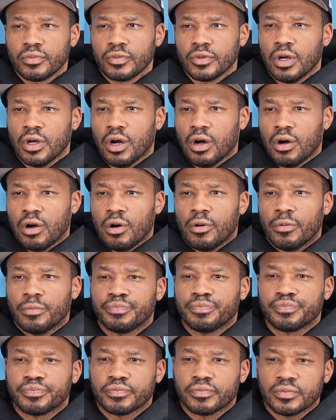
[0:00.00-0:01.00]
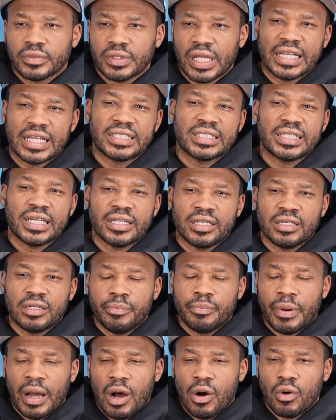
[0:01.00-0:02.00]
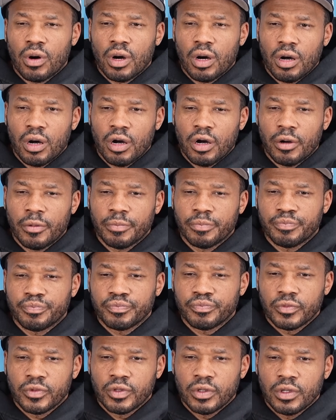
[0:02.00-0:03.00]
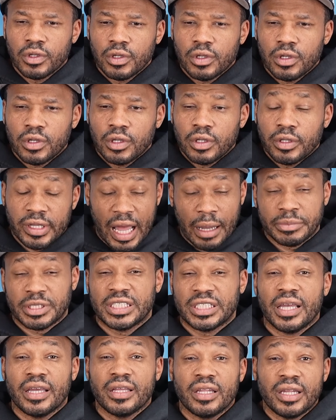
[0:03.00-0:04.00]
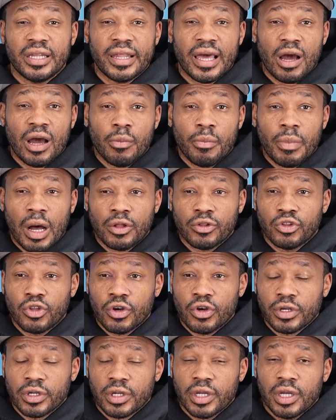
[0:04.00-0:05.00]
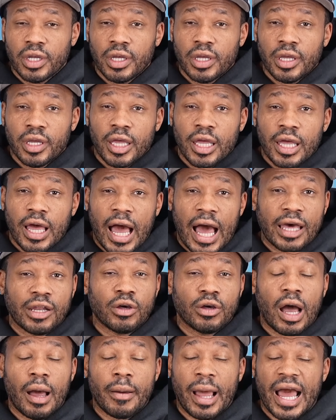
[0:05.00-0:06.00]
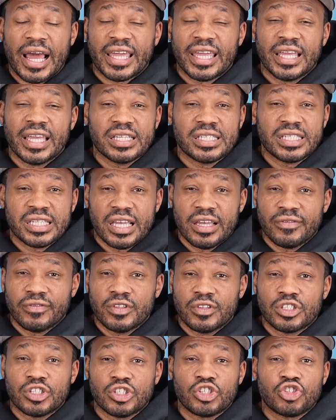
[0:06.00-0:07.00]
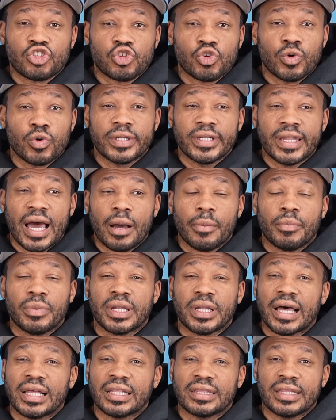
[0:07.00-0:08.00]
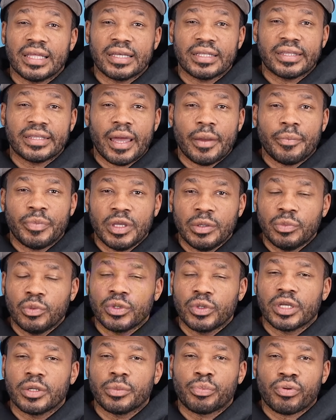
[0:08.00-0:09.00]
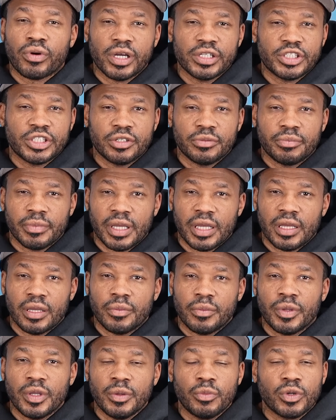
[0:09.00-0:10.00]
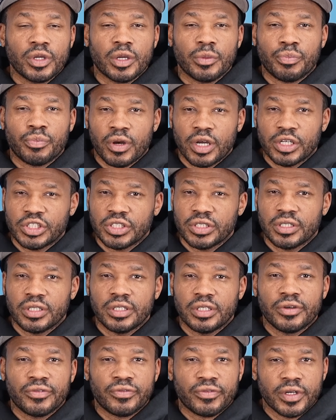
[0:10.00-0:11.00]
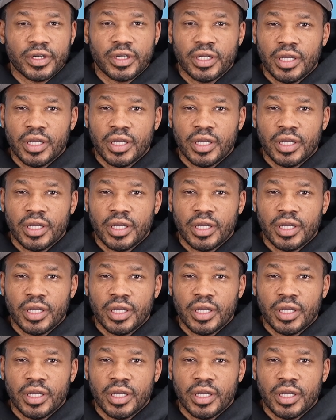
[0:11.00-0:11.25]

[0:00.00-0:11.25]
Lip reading: I said it about, I'm saying it now about Durk. I can't say if this is true or not, but I think that people get pressured, man. People get pressured in different